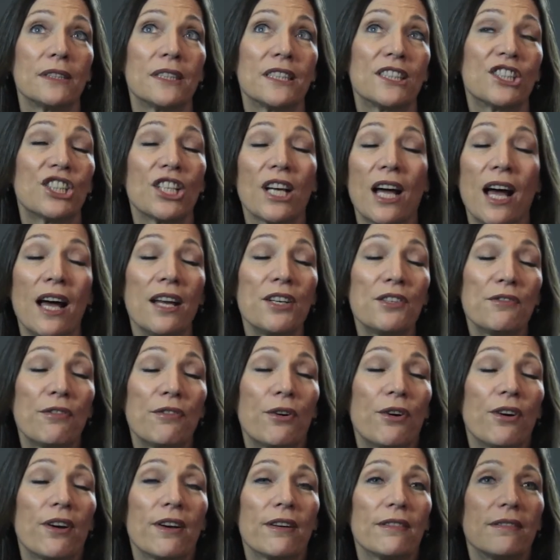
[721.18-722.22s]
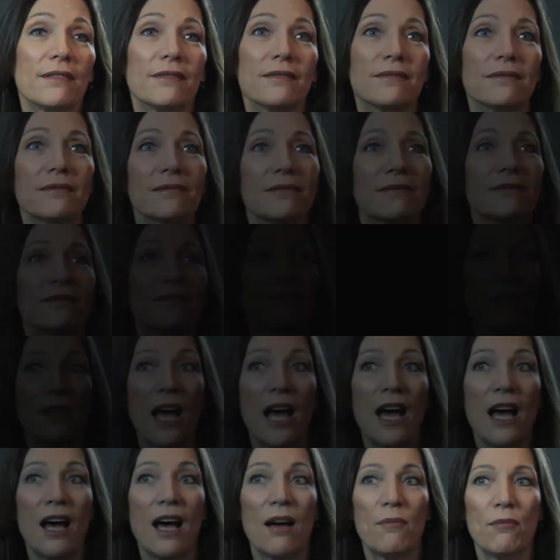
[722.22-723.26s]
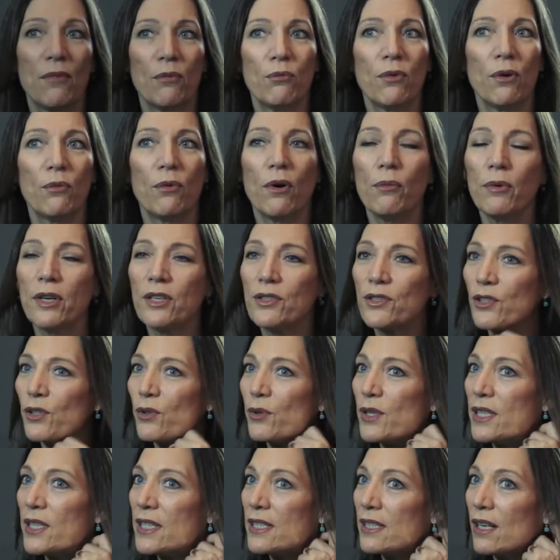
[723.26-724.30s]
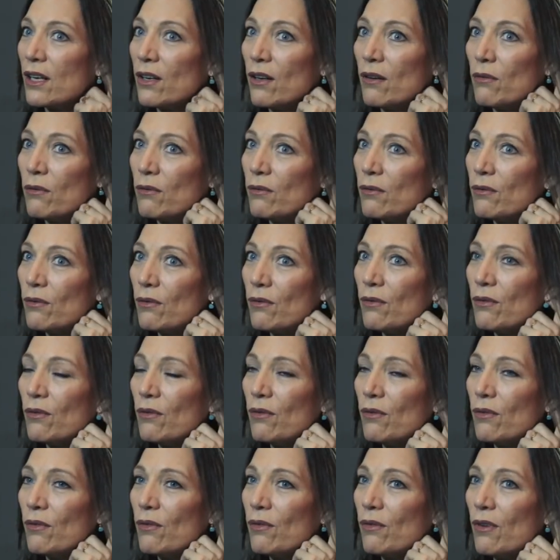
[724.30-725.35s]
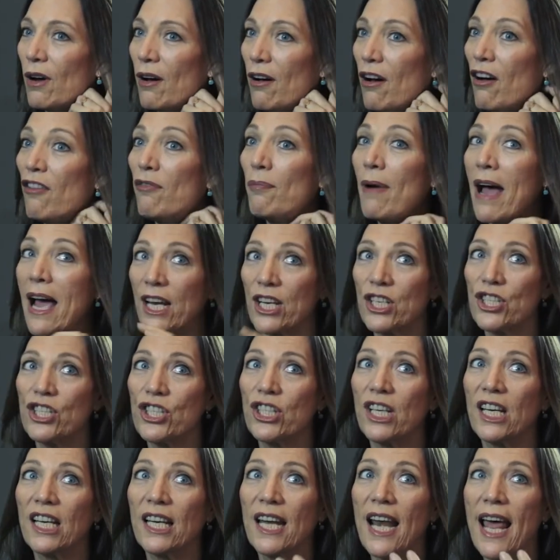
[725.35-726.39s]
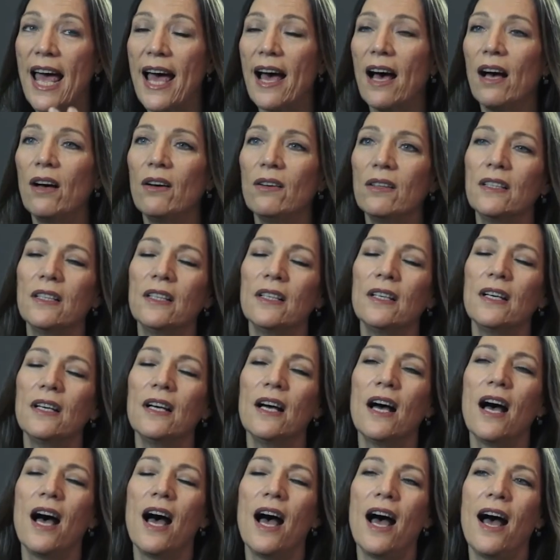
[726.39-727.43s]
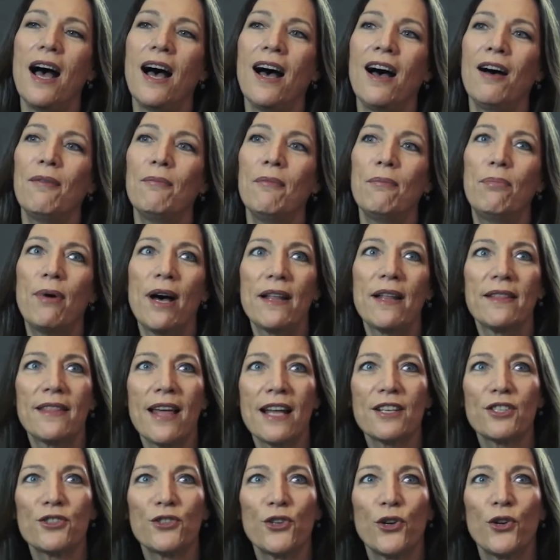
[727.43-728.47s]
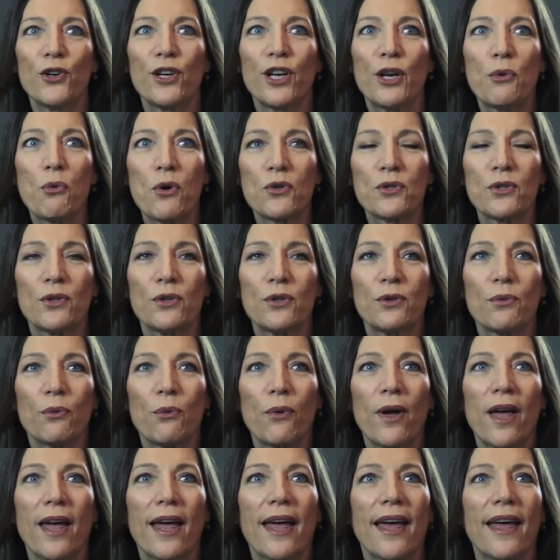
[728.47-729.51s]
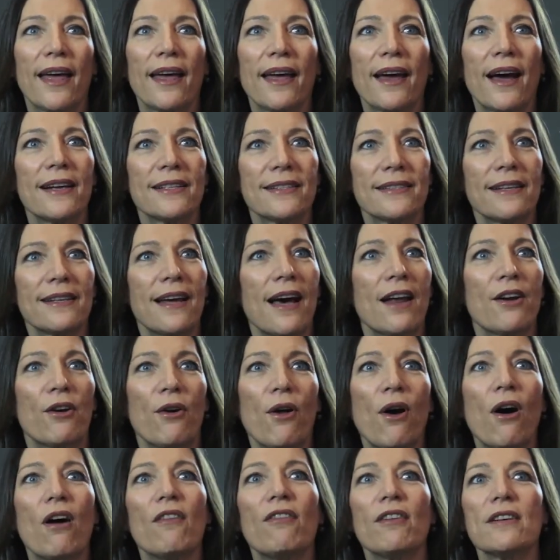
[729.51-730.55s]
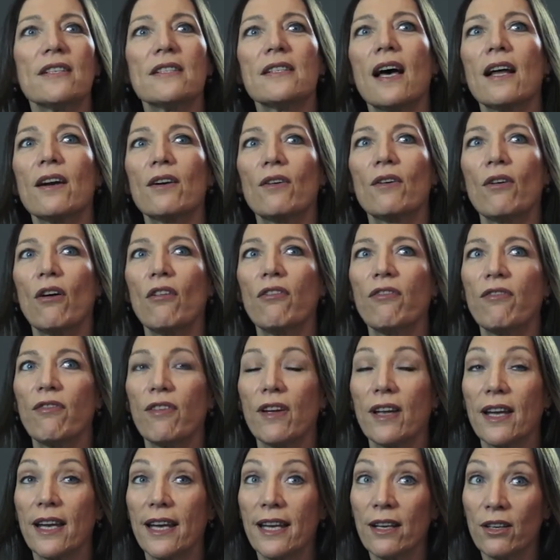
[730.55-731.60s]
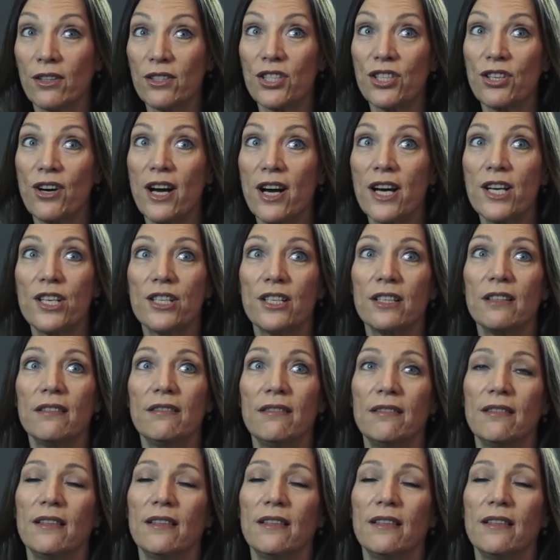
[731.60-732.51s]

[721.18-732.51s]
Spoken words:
charge for it. Well, what we do is a lot of packaging now, but that certainly wasn't where I started off. I started off illustration